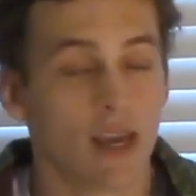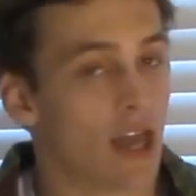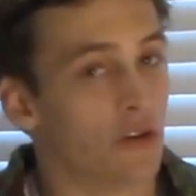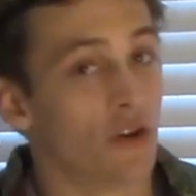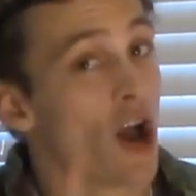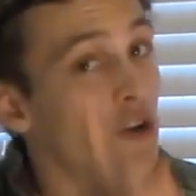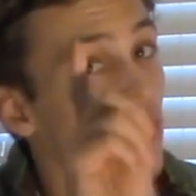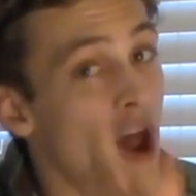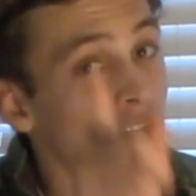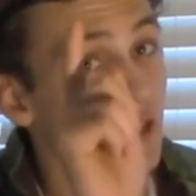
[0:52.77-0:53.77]
And you're not
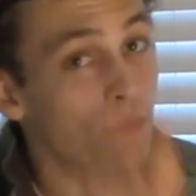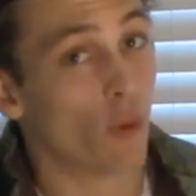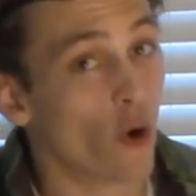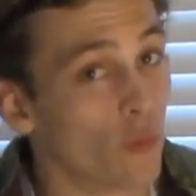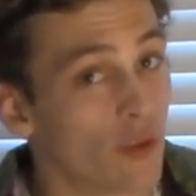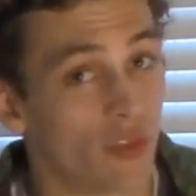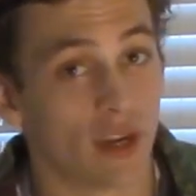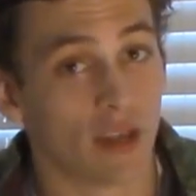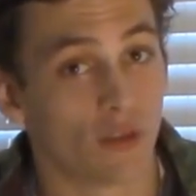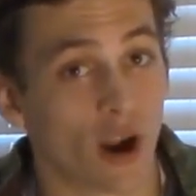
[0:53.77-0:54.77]
chronically born with it
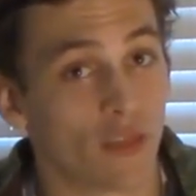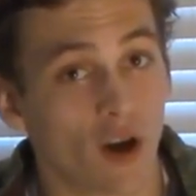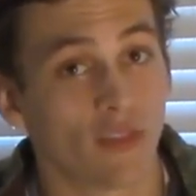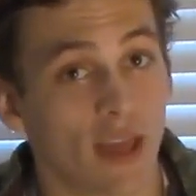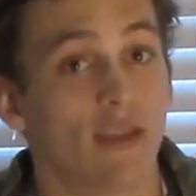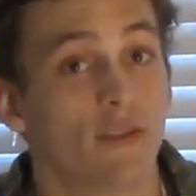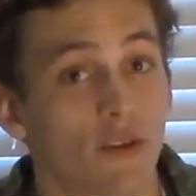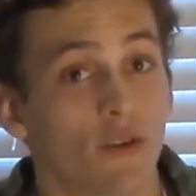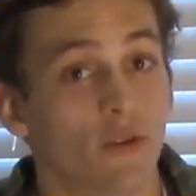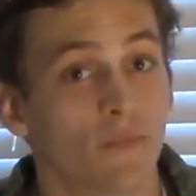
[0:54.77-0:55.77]
either. I thought that
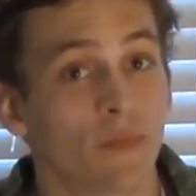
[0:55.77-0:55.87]
too.